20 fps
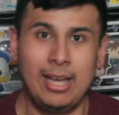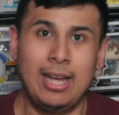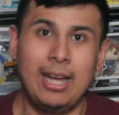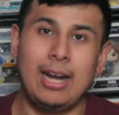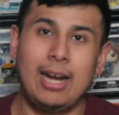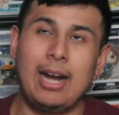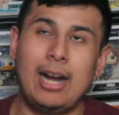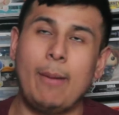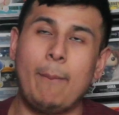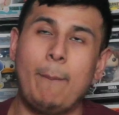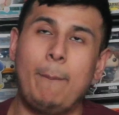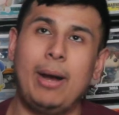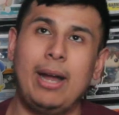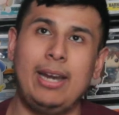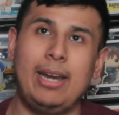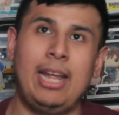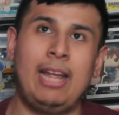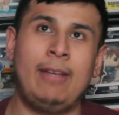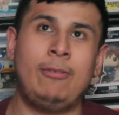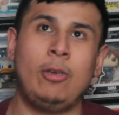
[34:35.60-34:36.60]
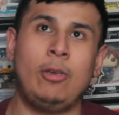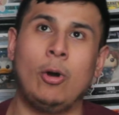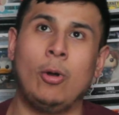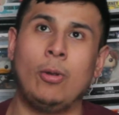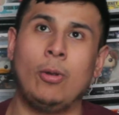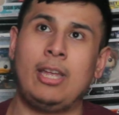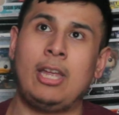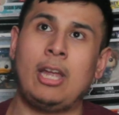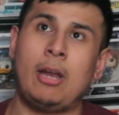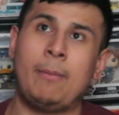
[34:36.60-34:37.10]
But if you
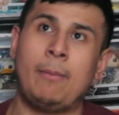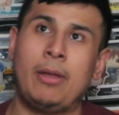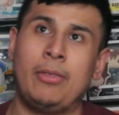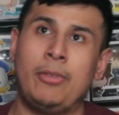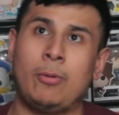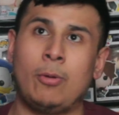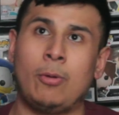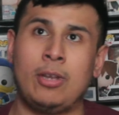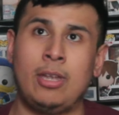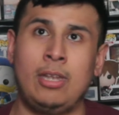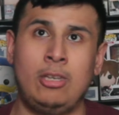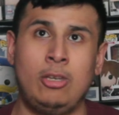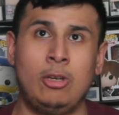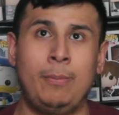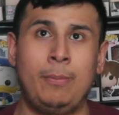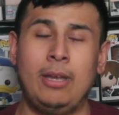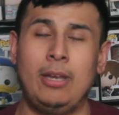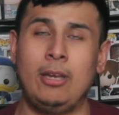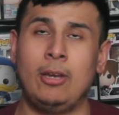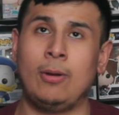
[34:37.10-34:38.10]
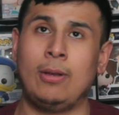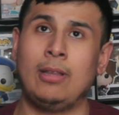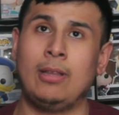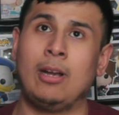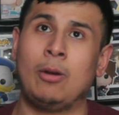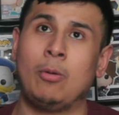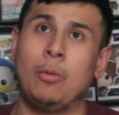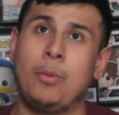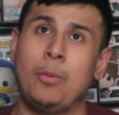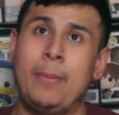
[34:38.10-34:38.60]
only care about the rookie, you're in
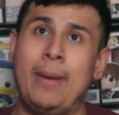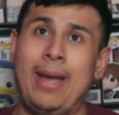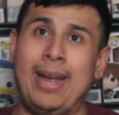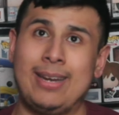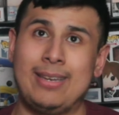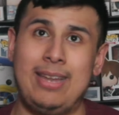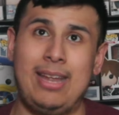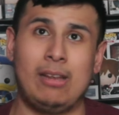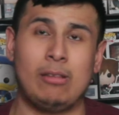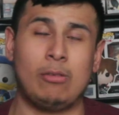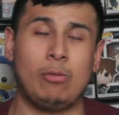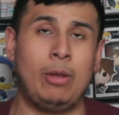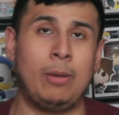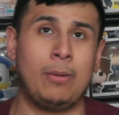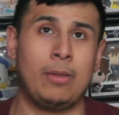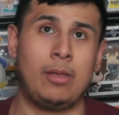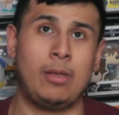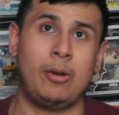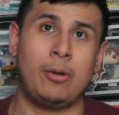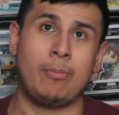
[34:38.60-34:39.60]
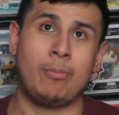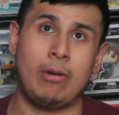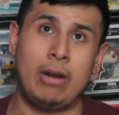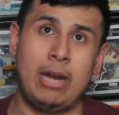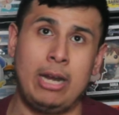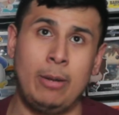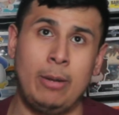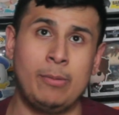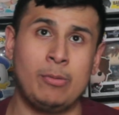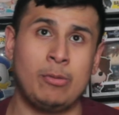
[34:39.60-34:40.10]
luck. We'll be back next week with another
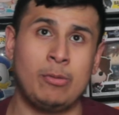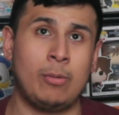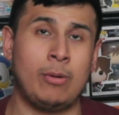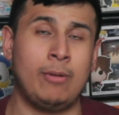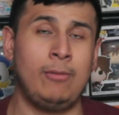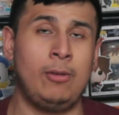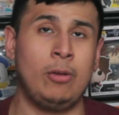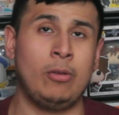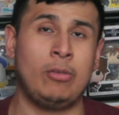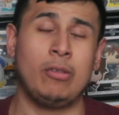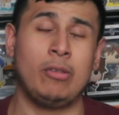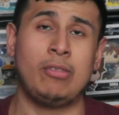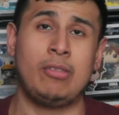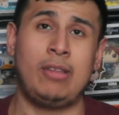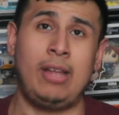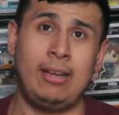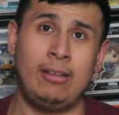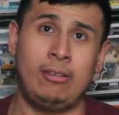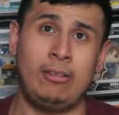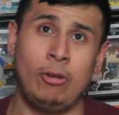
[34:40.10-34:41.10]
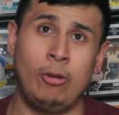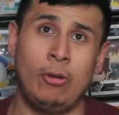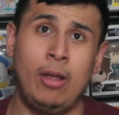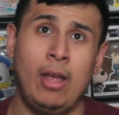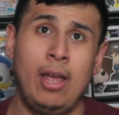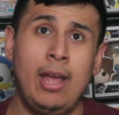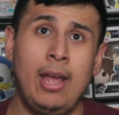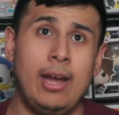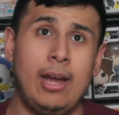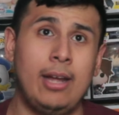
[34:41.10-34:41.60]
brand new episode review, so stay tuned
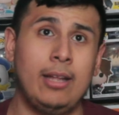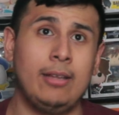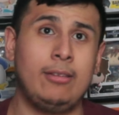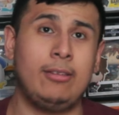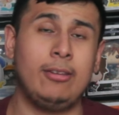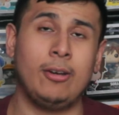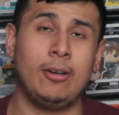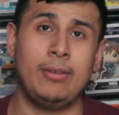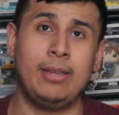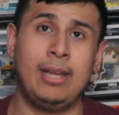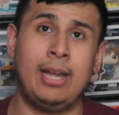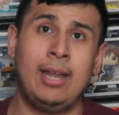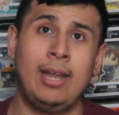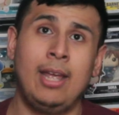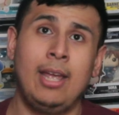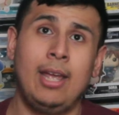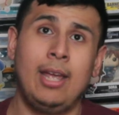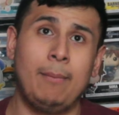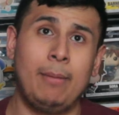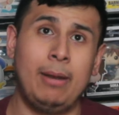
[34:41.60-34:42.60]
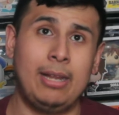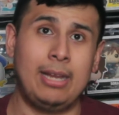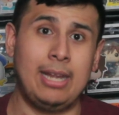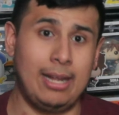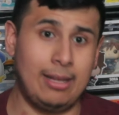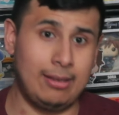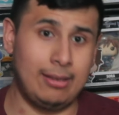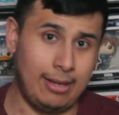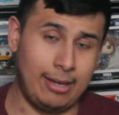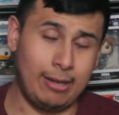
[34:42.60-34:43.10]
until then. But
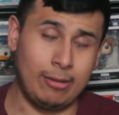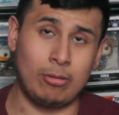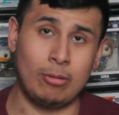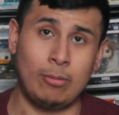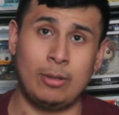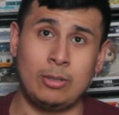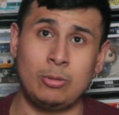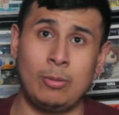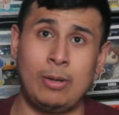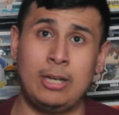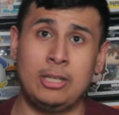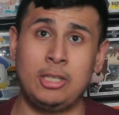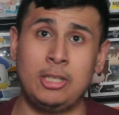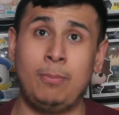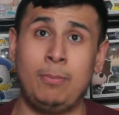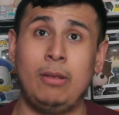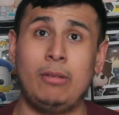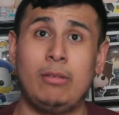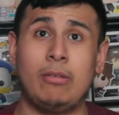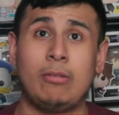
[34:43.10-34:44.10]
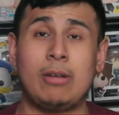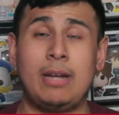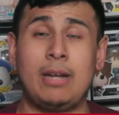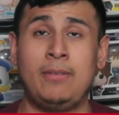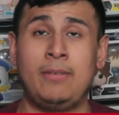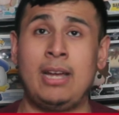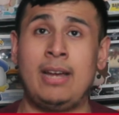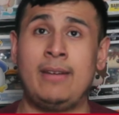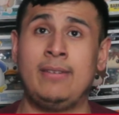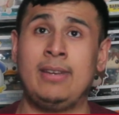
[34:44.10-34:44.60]
again, thank you so much for watching. Please
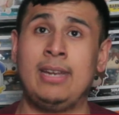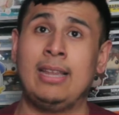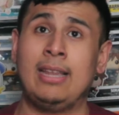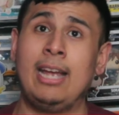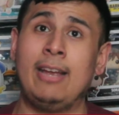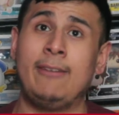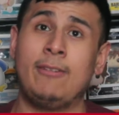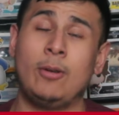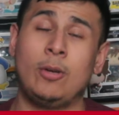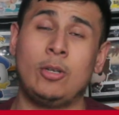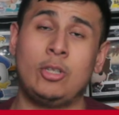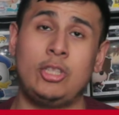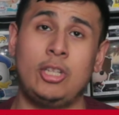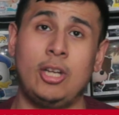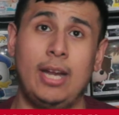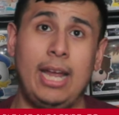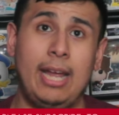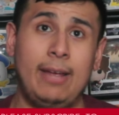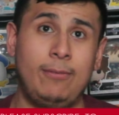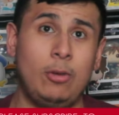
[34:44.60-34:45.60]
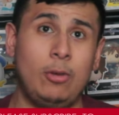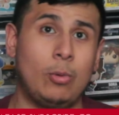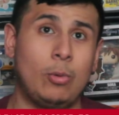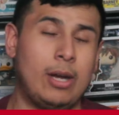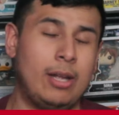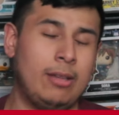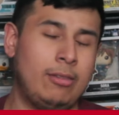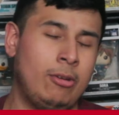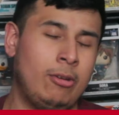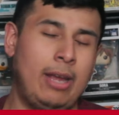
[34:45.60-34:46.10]
subscribe if you haven't yet. Like, favorite, share if you
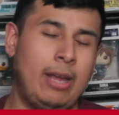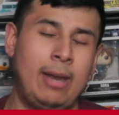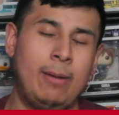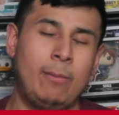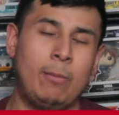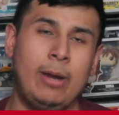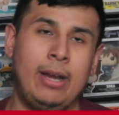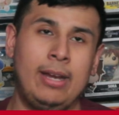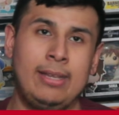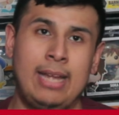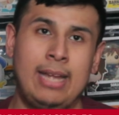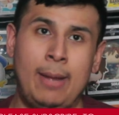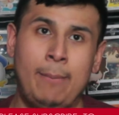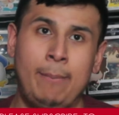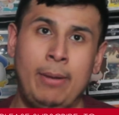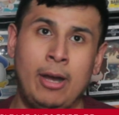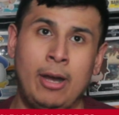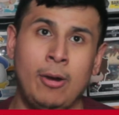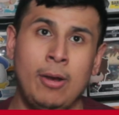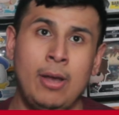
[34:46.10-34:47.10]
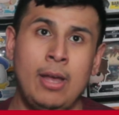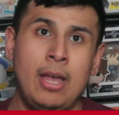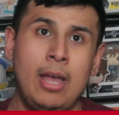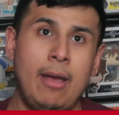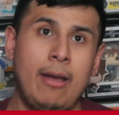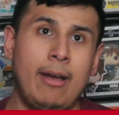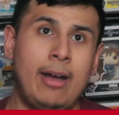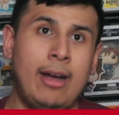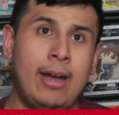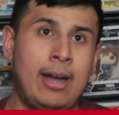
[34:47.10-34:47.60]
want to, and ring that bell
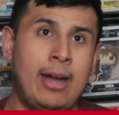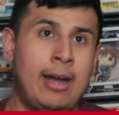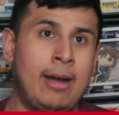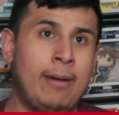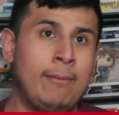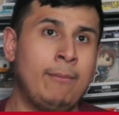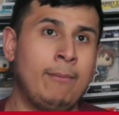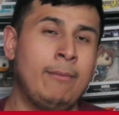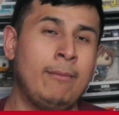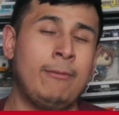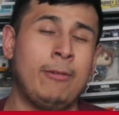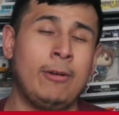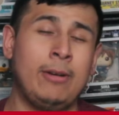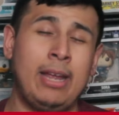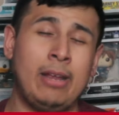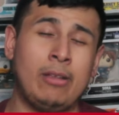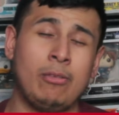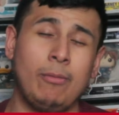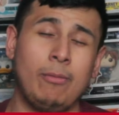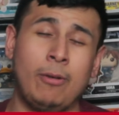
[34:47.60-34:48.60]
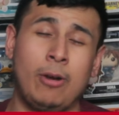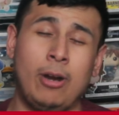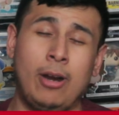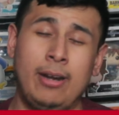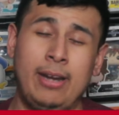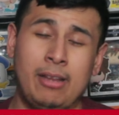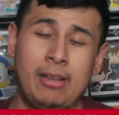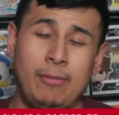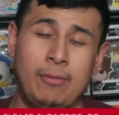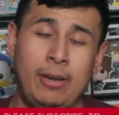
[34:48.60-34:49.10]
for
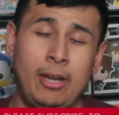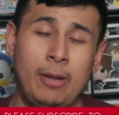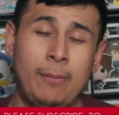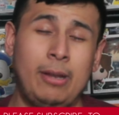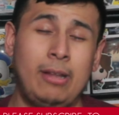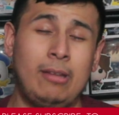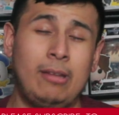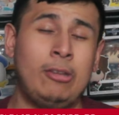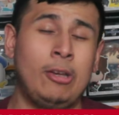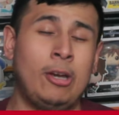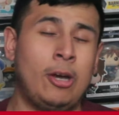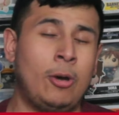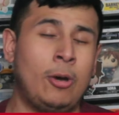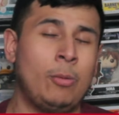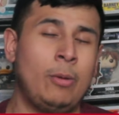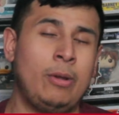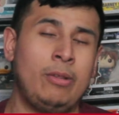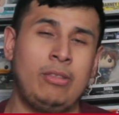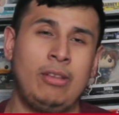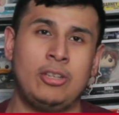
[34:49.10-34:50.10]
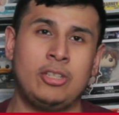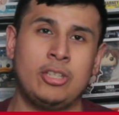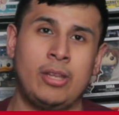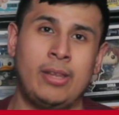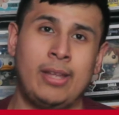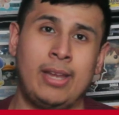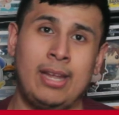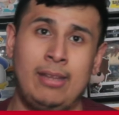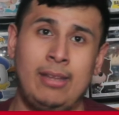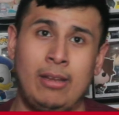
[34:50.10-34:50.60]
our next video. But until we see each
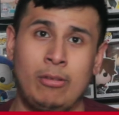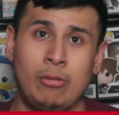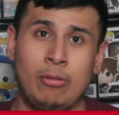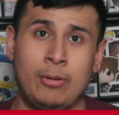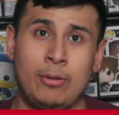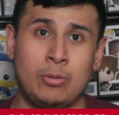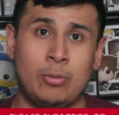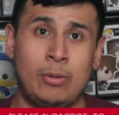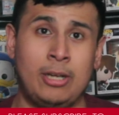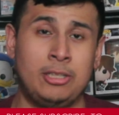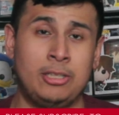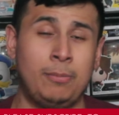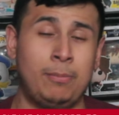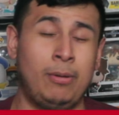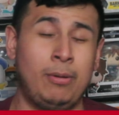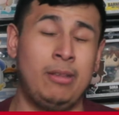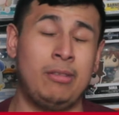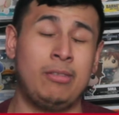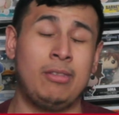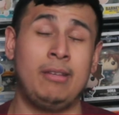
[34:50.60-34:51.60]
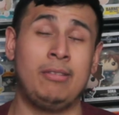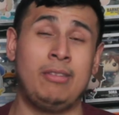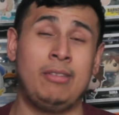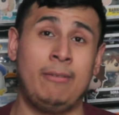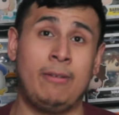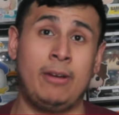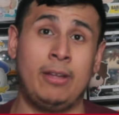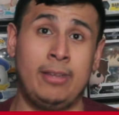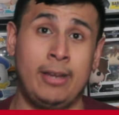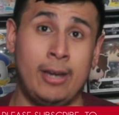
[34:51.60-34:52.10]
other again, thank you so much for watching. Please stay
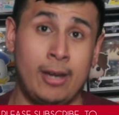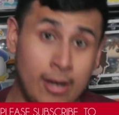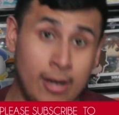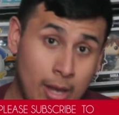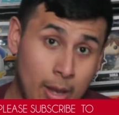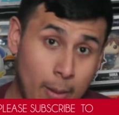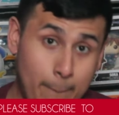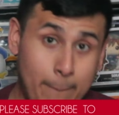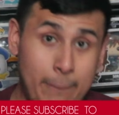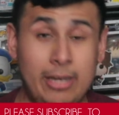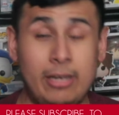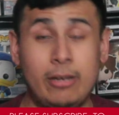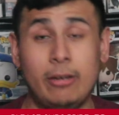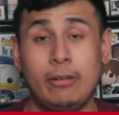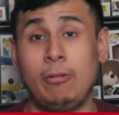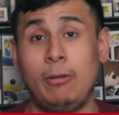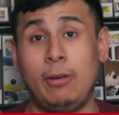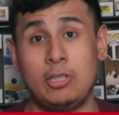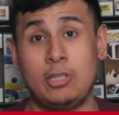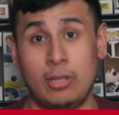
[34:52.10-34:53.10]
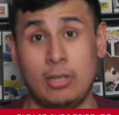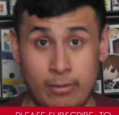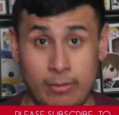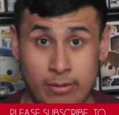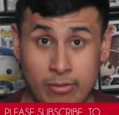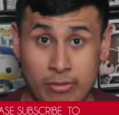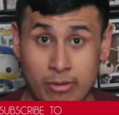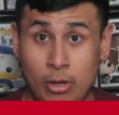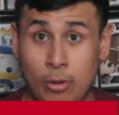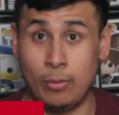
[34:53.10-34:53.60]
safe out there. Be good to each other,
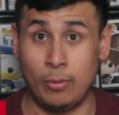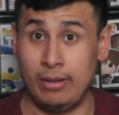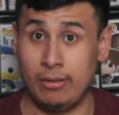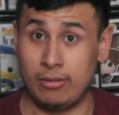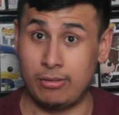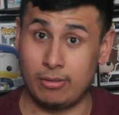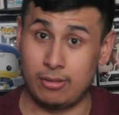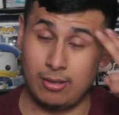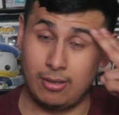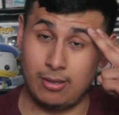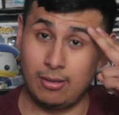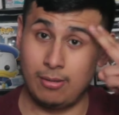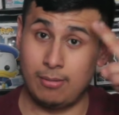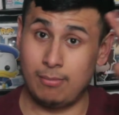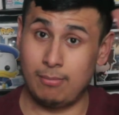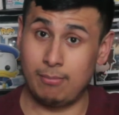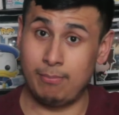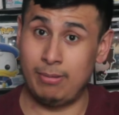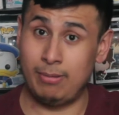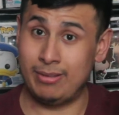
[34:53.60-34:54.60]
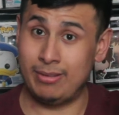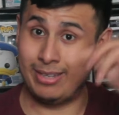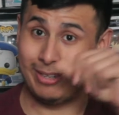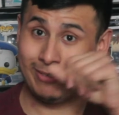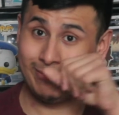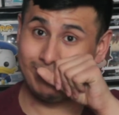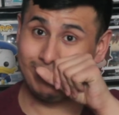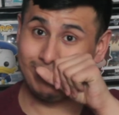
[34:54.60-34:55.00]
and as always, peace out.